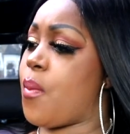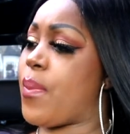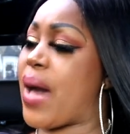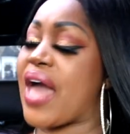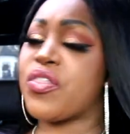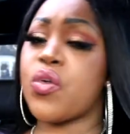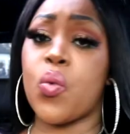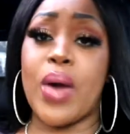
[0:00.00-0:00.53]

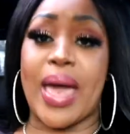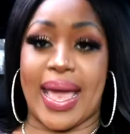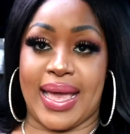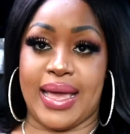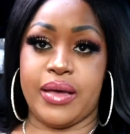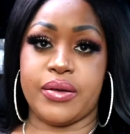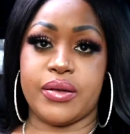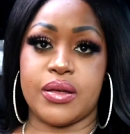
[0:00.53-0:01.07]
by the
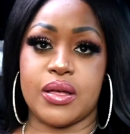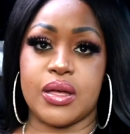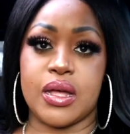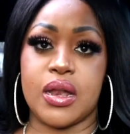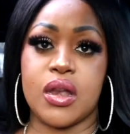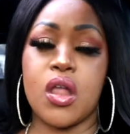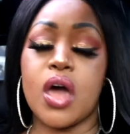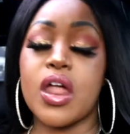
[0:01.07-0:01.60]
way,
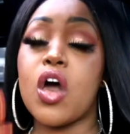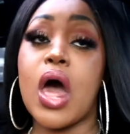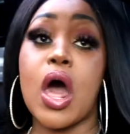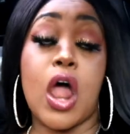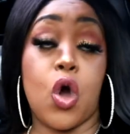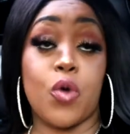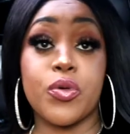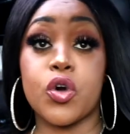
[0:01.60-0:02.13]
like, uh,
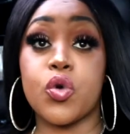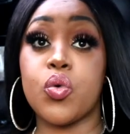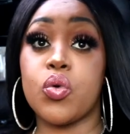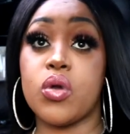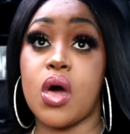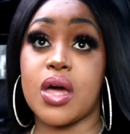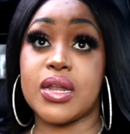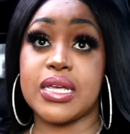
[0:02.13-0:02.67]
I hope you're
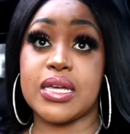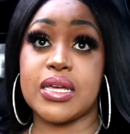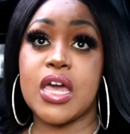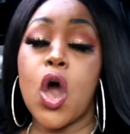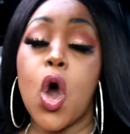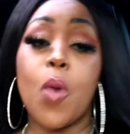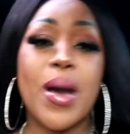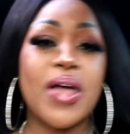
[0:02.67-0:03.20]
cool, Lani.
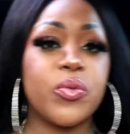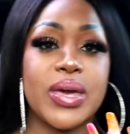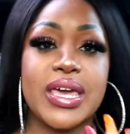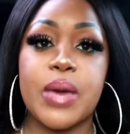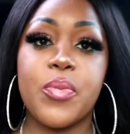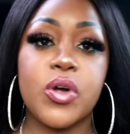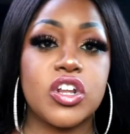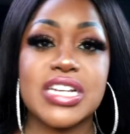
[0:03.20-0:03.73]
Oh, by the way,
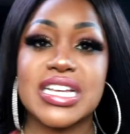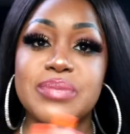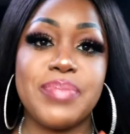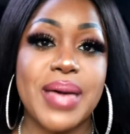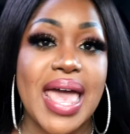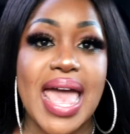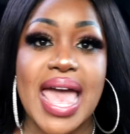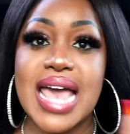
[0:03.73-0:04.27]
he apologized,
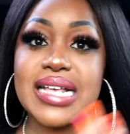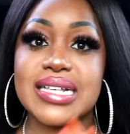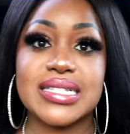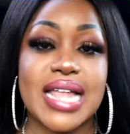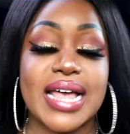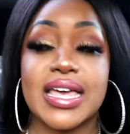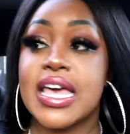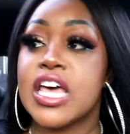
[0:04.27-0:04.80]

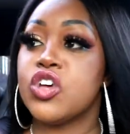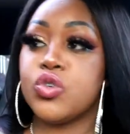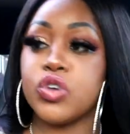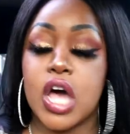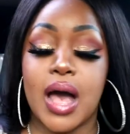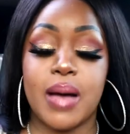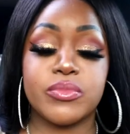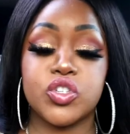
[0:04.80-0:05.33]
bears. Like,
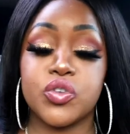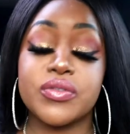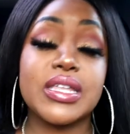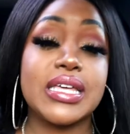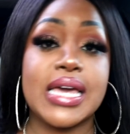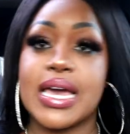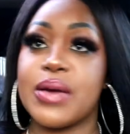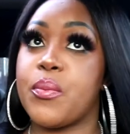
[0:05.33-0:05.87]
um, during the
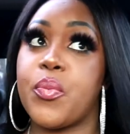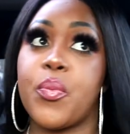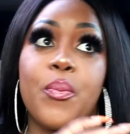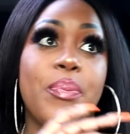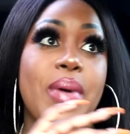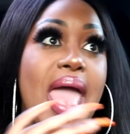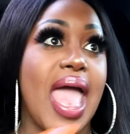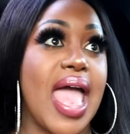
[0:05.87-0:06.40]
year,
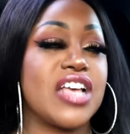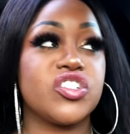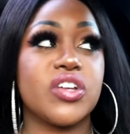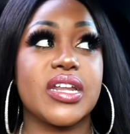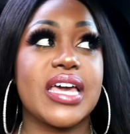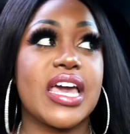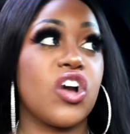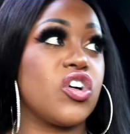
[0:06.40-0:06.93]
bears
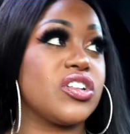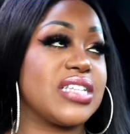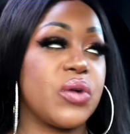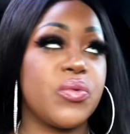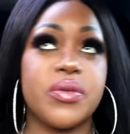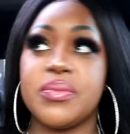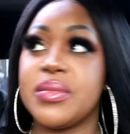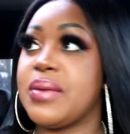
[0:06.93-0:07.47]
trying to get in contact
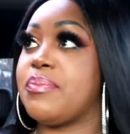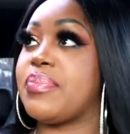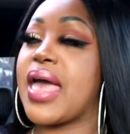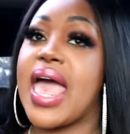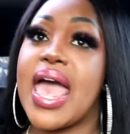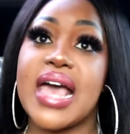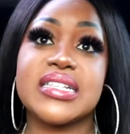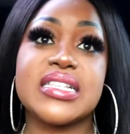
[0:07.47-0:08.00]
with me,
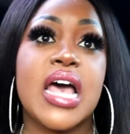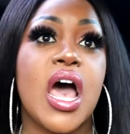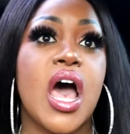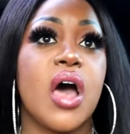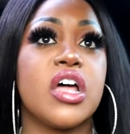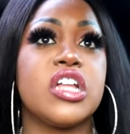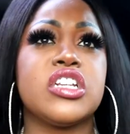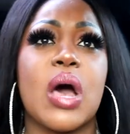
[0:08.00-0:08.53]
bears.
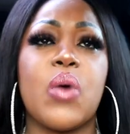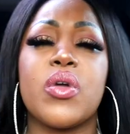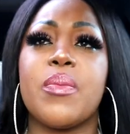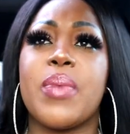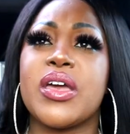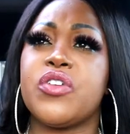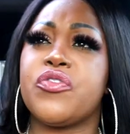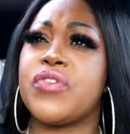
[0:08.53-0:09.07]
Uh, I want to
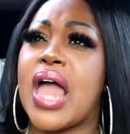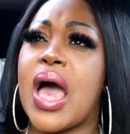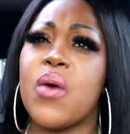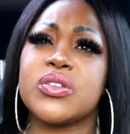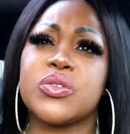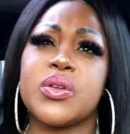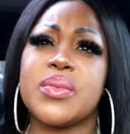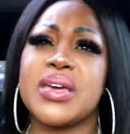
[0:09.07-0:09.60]
buy you
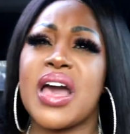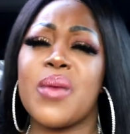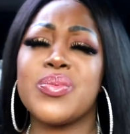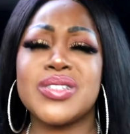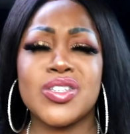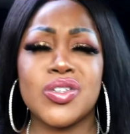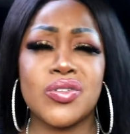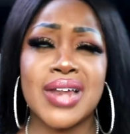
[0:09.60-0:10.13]
flowers, I want to make it up
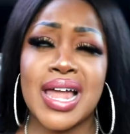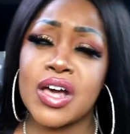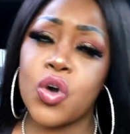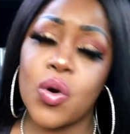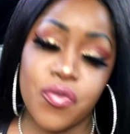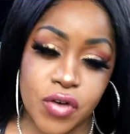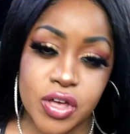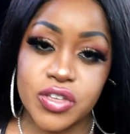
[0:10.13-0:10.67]
to you. Like,
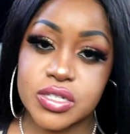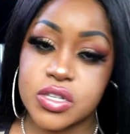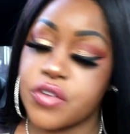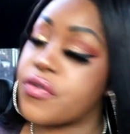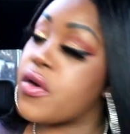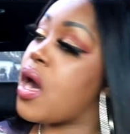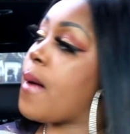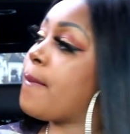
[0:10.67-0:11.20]
go fuck
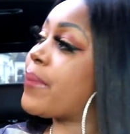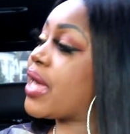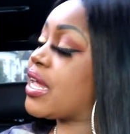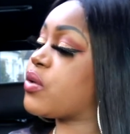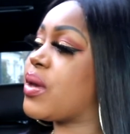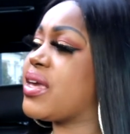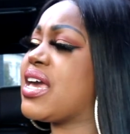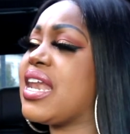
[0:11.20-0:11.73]
yourself. But
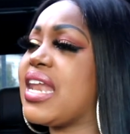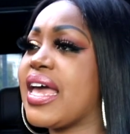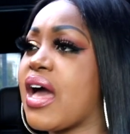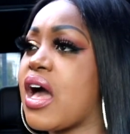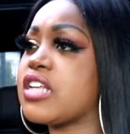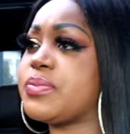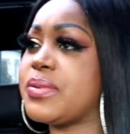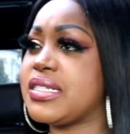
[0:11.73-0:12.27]
anyway, yeah, later
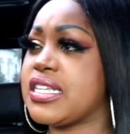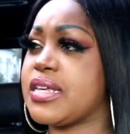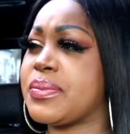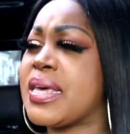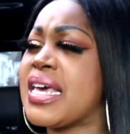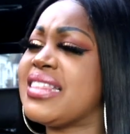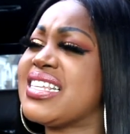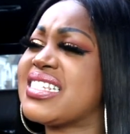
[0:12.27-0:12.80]
I'll speak to
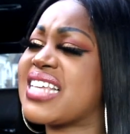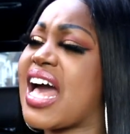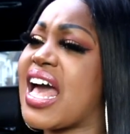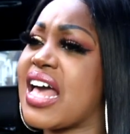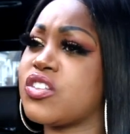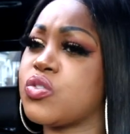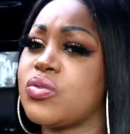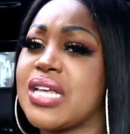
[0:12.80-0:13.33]
him. This guy
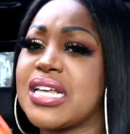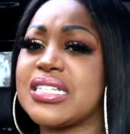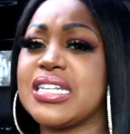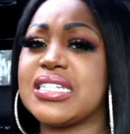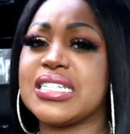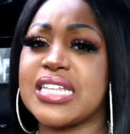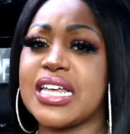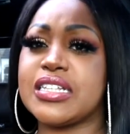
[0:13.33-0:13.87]
has
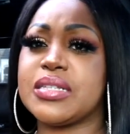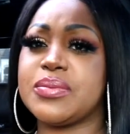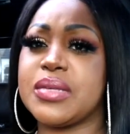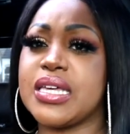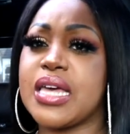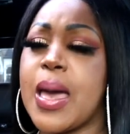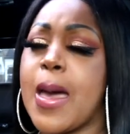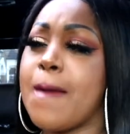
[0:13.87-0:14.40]
audacity to say to
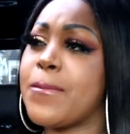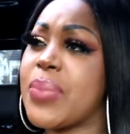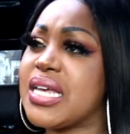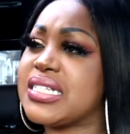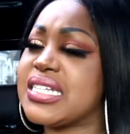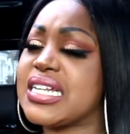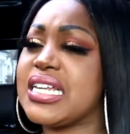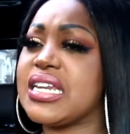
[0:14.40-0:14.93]
me,
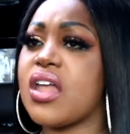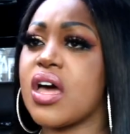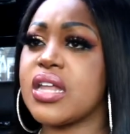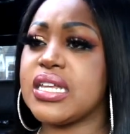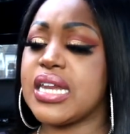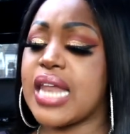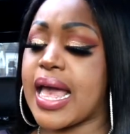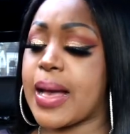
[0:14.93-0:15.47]
basically,
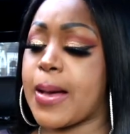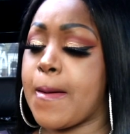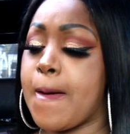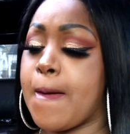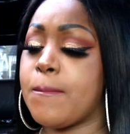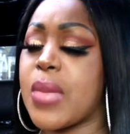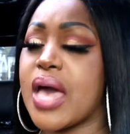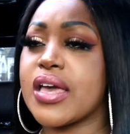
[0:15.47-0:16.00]
Lani, like,
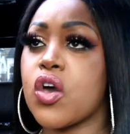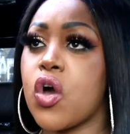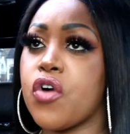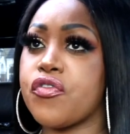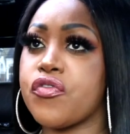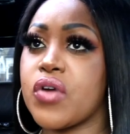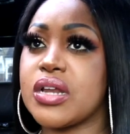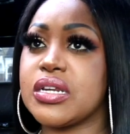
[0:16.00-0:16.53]
my
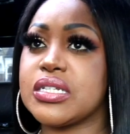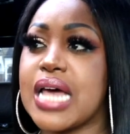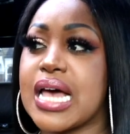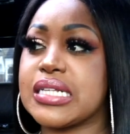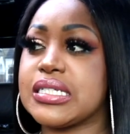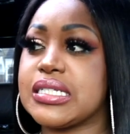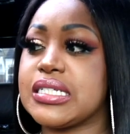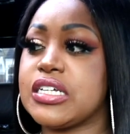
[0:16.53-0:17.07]
girlfriend
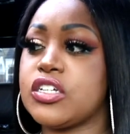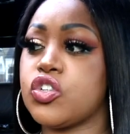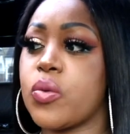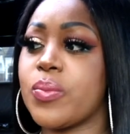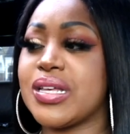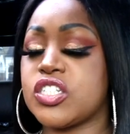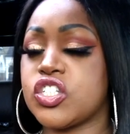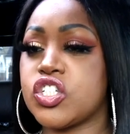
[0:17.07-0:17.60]
has seen your
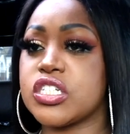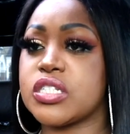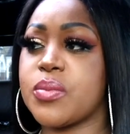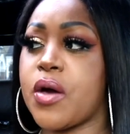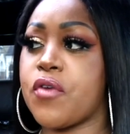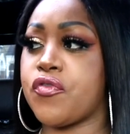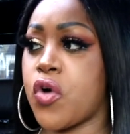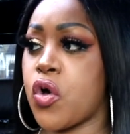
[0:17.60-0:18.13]
messages in
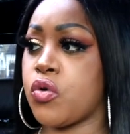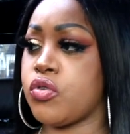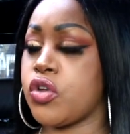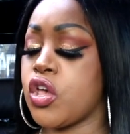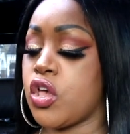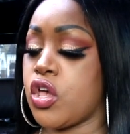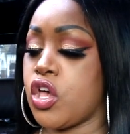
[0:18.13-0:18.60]
my phone